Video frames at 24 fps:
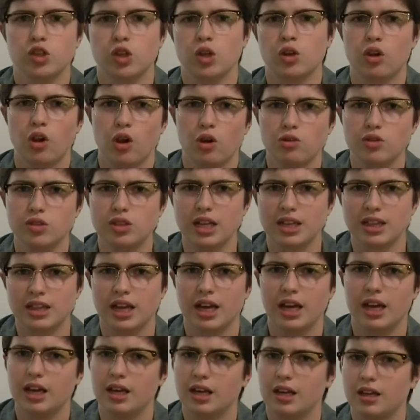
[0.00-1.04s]
clothes that
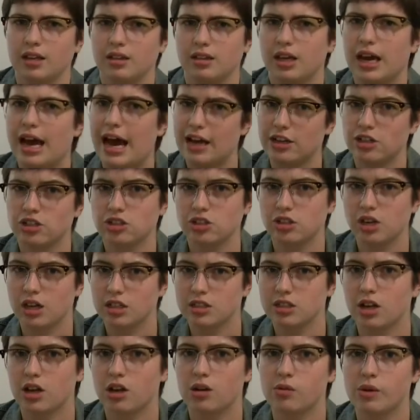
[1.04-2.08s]
the
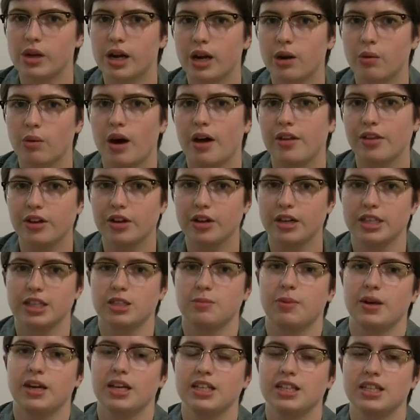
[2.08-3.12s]
astronauts all wear while they're in
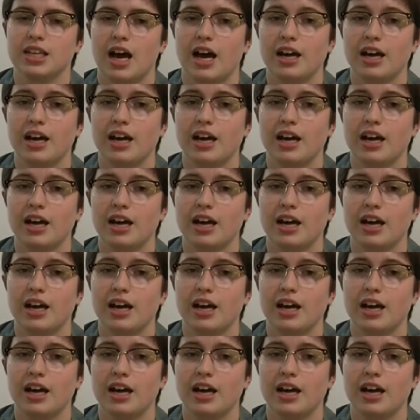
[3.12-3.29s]
space.